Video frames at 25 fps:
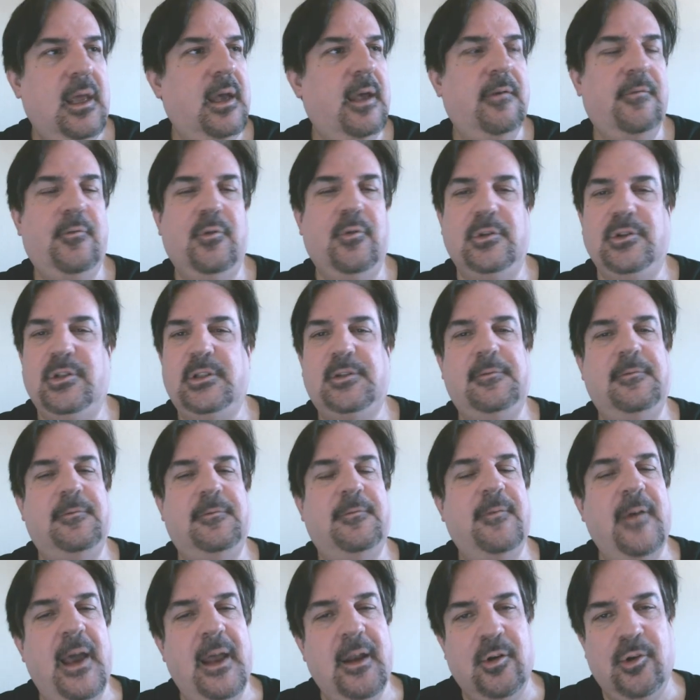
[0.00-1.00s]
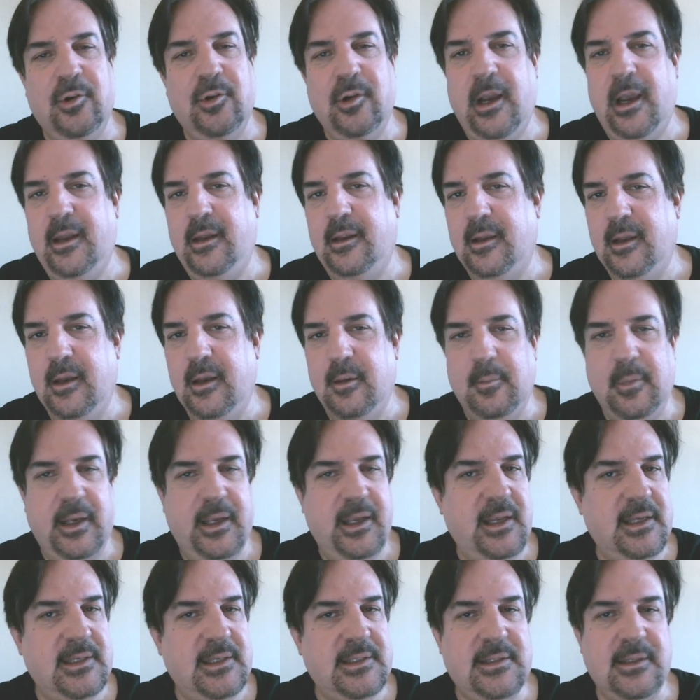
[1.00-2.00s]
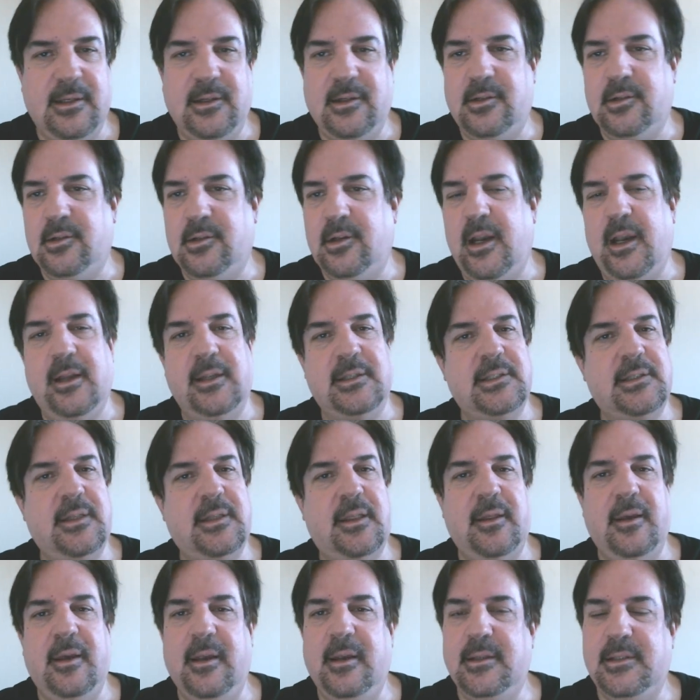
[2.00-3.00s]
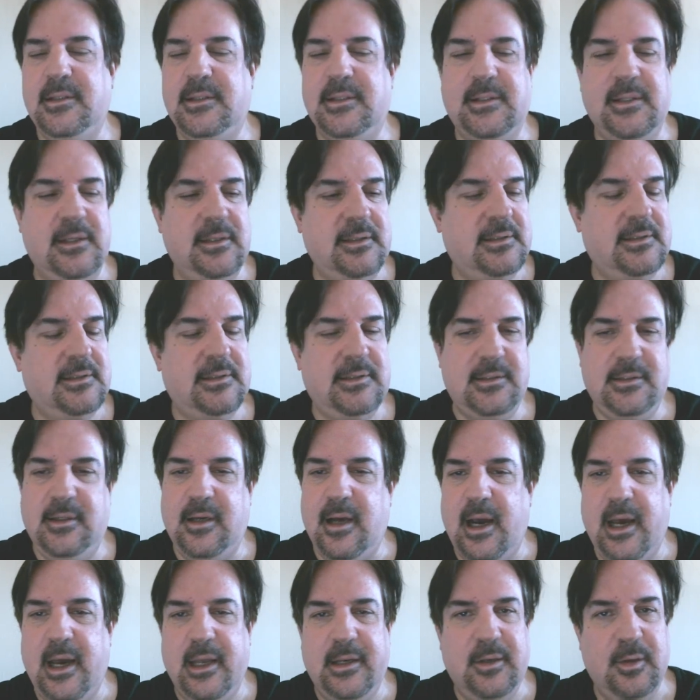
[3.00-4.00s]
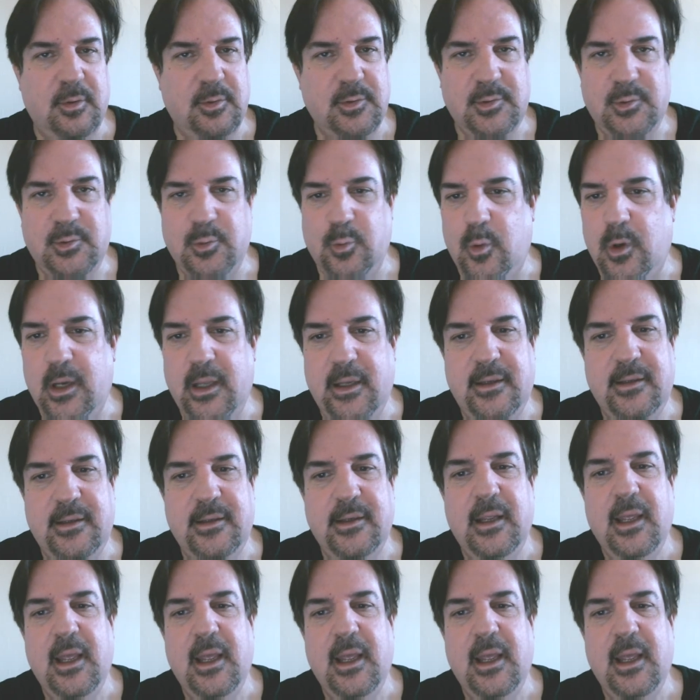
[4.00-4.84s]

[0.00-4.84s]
everyone's just venerating him like he's the greatest thing since God knows what.